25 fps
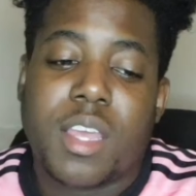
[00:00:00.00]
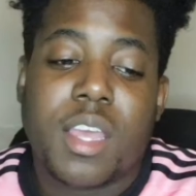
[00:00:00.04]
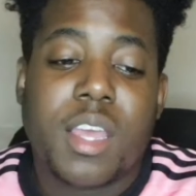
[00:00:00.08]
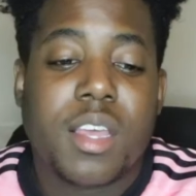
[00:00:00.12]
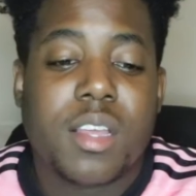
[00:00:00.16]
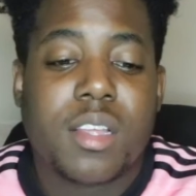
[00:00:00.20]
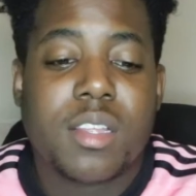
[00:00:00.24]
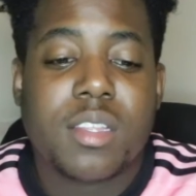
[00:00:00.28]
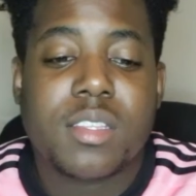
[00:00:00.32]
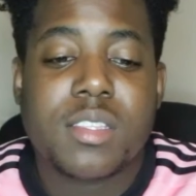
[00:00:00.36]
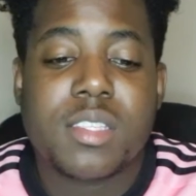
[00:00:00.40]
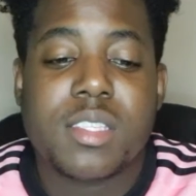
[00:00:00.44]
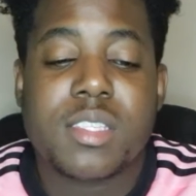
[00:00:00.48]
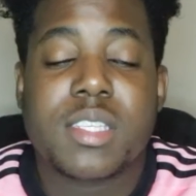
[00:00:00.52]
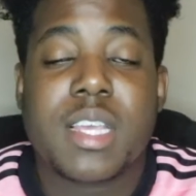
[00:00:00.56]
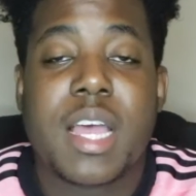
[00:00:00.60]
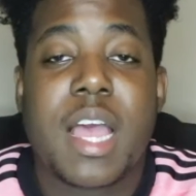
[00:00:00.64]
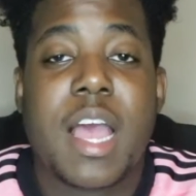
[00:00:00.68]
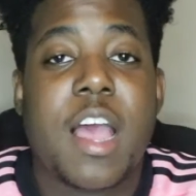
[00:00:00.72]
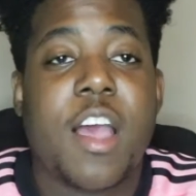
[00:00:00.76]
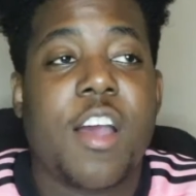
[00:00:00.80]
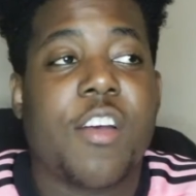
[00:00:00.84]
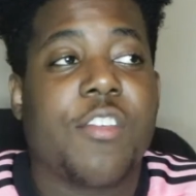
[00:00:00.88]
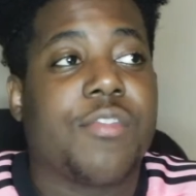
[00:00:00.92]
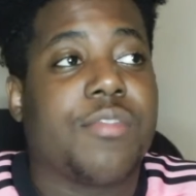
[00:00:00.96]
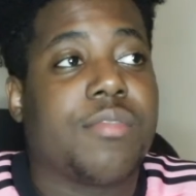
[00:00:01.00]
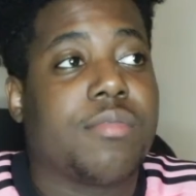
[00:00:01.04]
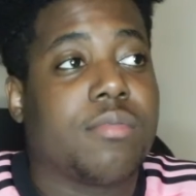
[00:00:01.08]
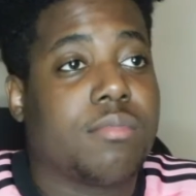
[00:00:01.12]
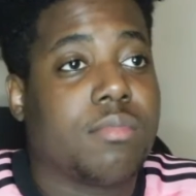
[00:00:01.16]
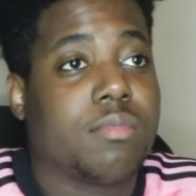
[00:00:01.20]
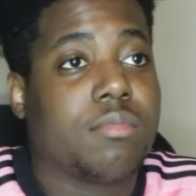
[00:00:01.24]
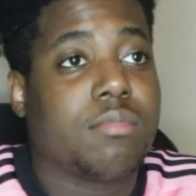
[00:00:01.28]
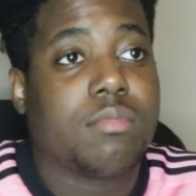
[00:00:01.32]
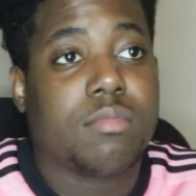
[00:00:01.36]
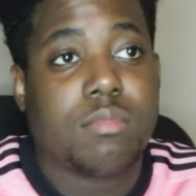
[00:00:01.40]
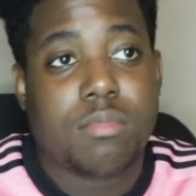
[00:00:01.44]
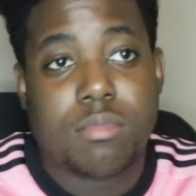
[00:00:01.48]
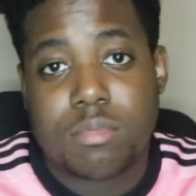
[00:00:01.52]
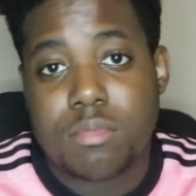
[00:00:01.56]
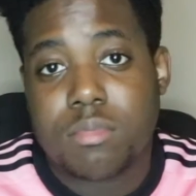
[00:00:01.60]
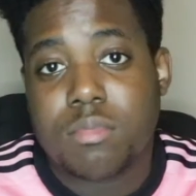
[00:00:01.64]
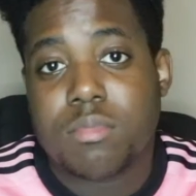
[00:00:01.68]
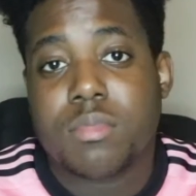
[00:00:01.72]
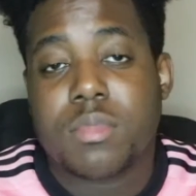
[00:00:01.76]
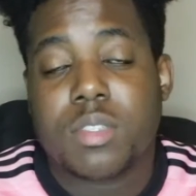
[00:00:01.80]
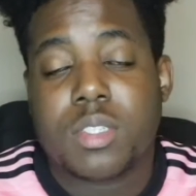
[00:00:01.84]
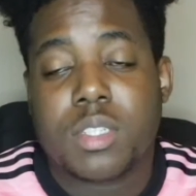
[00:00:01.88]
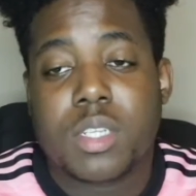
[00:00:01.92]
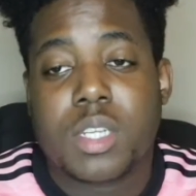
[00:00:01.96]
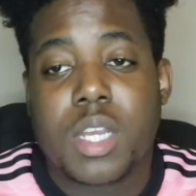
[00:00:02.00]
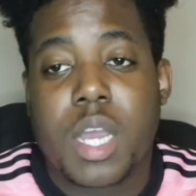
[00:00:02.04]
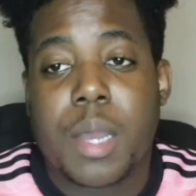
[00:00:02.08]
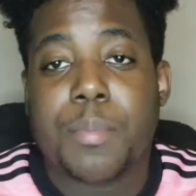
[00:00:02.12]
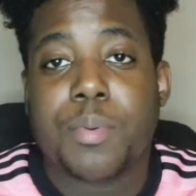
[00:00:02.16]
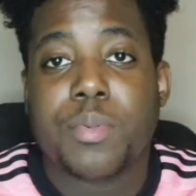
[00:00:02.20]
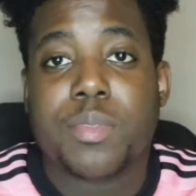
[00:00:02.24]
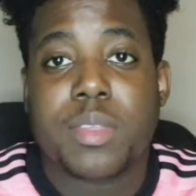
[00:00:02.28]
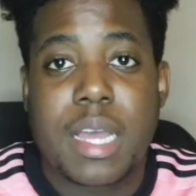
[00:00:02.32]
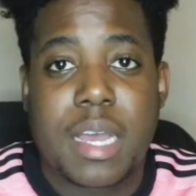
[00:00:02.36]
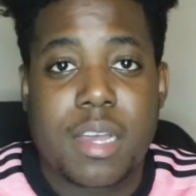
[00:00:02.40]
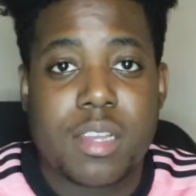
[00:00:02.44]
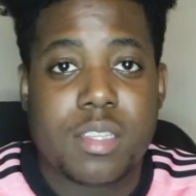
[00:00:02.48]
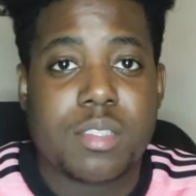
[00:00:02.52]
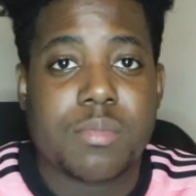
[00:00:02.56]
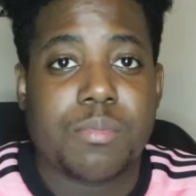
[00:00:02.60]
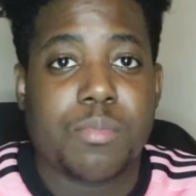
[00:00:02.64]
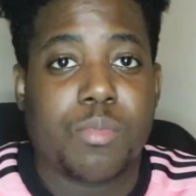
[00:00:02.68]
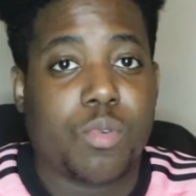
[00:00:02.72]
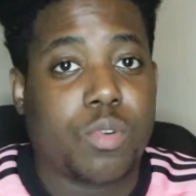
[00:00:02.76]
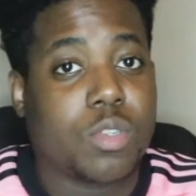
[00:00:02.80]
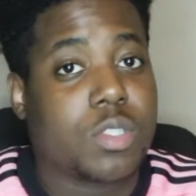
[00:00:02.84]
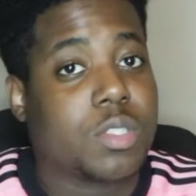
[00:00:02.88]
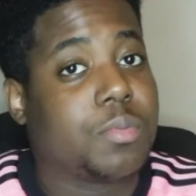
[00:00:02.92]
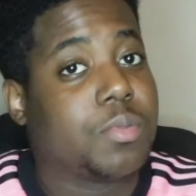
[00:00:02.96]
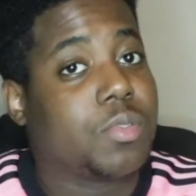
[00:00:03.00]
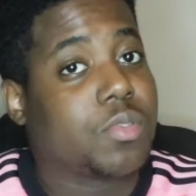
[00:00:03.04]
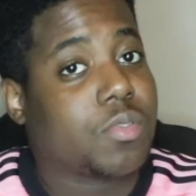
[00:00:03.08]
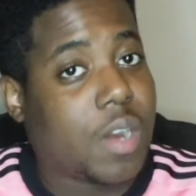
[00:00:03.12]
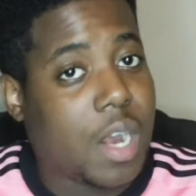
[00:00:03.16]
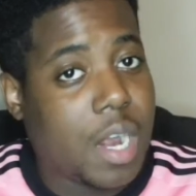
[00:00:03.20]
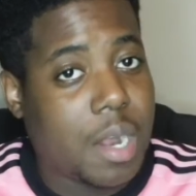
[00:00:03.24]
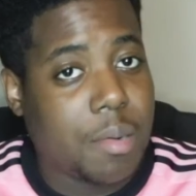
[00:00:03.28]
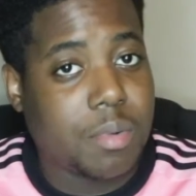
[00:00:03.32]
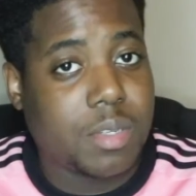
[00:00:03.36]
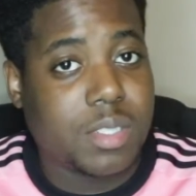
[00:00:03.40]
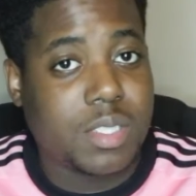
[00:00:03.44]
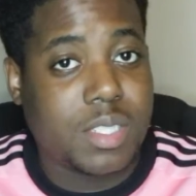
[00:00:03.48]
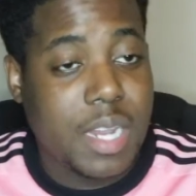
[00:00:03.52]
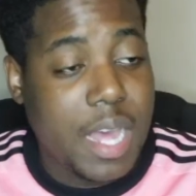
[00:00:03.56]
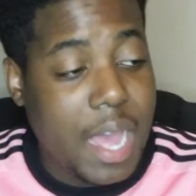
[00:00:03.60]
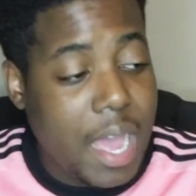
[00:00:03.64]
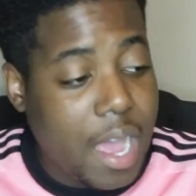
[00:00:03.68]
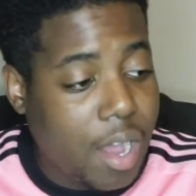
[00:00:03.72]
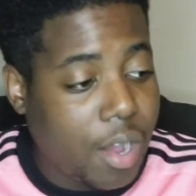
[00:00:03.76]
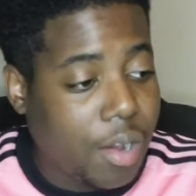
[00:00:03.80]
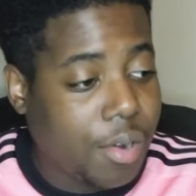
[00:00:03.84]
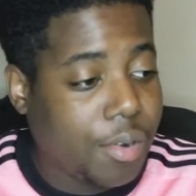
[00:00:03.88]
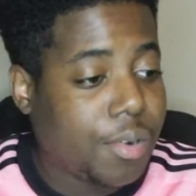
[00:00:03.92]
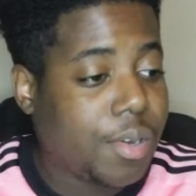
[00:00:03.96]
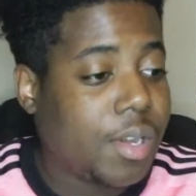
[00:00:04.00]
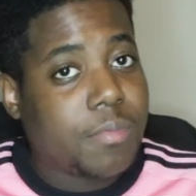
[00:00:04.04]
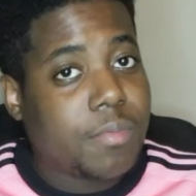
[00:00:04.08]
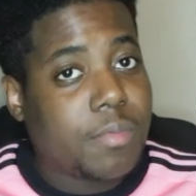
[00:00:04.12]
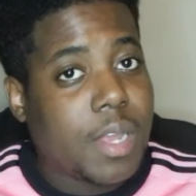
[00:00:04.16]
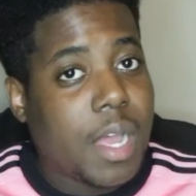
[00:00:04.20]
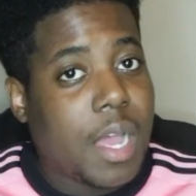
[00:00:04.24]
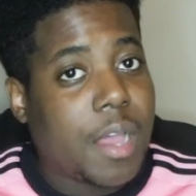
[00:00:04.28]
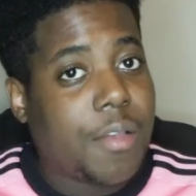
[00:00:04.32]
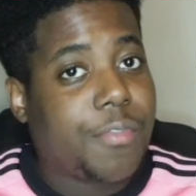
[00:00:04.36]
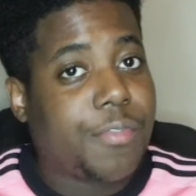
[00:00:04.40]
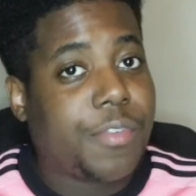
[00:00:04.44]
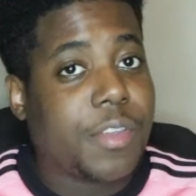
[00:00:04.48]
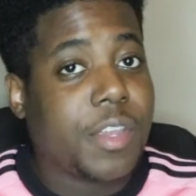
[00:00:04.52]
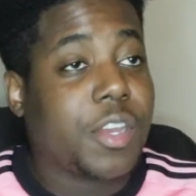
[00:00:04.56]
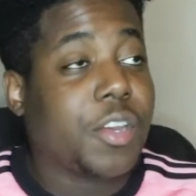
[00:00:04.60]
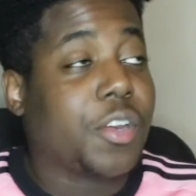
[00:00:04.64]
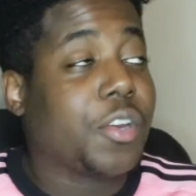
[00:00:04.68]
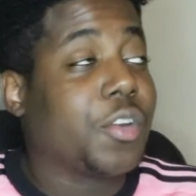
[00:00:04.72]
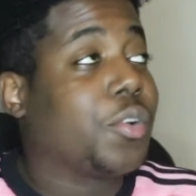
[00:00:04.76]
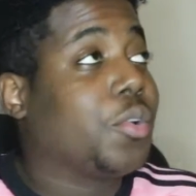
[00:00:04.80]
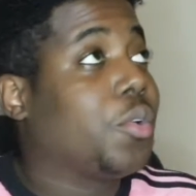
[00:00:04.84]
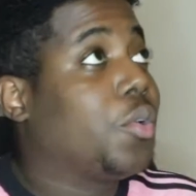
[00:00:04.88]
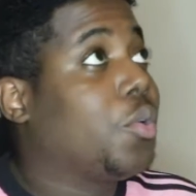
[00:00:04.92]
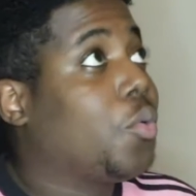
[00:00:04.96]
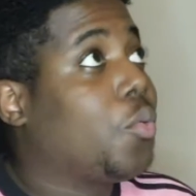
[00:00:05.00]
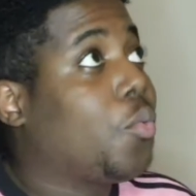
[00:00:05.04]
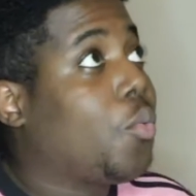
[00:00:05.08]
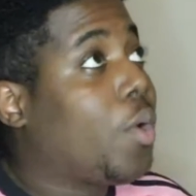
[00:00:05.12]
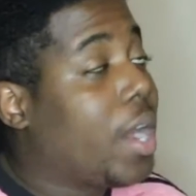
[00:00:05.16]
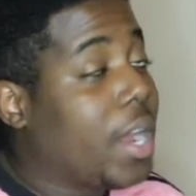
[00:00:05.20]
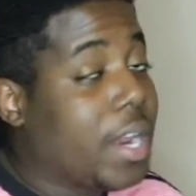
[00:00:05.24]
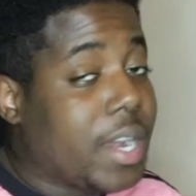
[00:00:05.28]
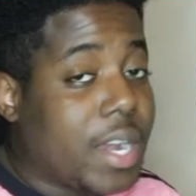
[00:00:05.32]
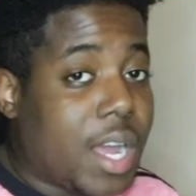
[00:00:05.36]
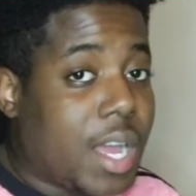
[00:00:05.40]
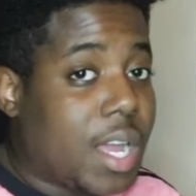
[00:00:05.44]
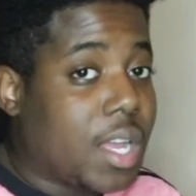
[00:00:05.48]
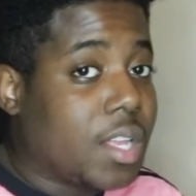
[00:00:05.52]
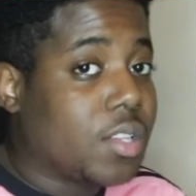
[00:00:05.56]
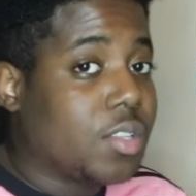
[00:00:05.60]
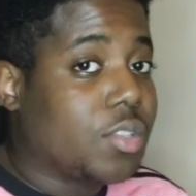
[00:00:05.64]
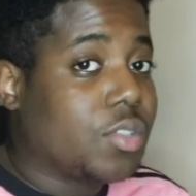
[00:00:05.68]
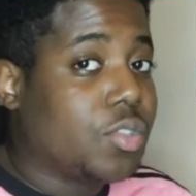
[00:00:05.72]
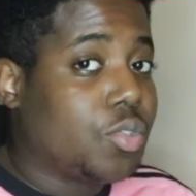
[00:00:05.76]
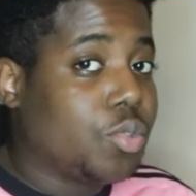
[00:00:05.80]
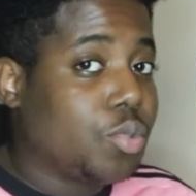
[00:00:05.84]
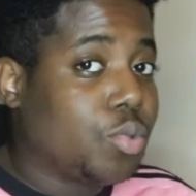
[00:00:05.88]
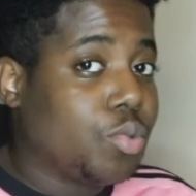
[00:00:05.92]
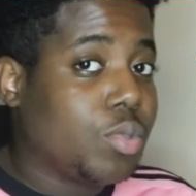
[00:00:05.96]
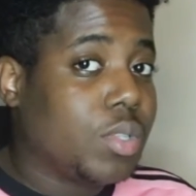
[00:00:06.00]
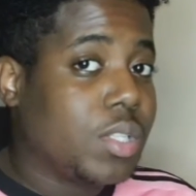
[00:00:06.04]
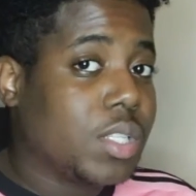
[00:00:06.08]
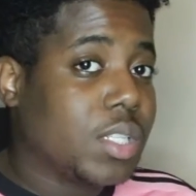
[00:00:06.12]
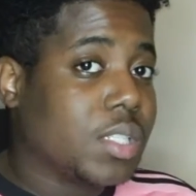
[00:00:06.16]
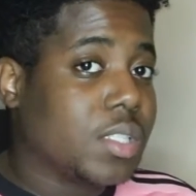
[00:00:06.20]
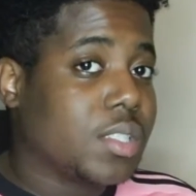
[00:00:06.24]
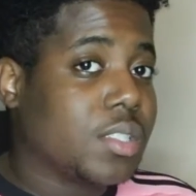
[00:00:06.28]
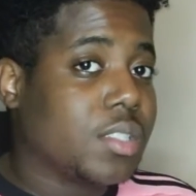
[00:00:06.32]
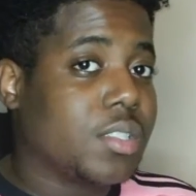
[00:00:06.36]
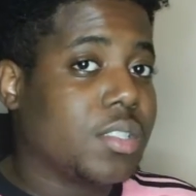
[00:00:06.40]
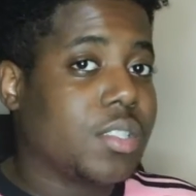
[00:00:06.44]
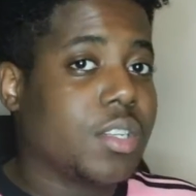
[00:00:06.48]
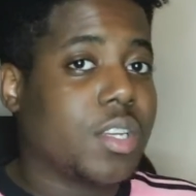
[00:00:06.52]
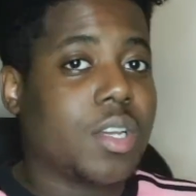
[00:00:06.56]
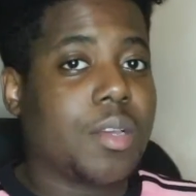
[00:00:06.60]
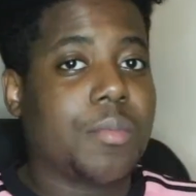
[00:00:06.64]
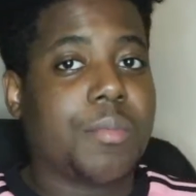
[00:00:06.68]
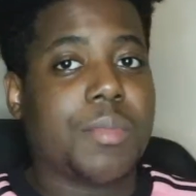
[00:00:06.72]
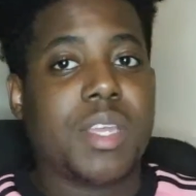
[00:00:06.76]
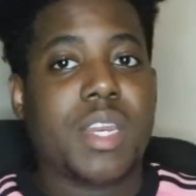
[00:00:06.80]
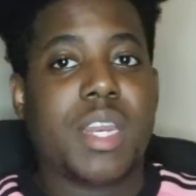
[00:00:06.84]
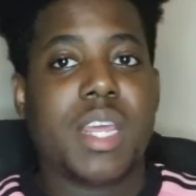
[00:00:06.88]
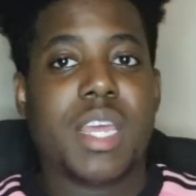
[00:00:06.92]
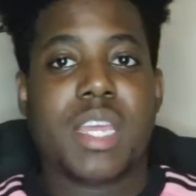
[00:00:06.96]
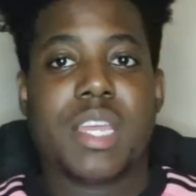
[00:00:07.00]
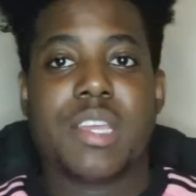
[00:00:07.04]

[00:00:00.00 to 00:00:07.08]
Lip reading: yeah, since I have a couple thousand more subscribers now, I figured why not do this, you know what I mean?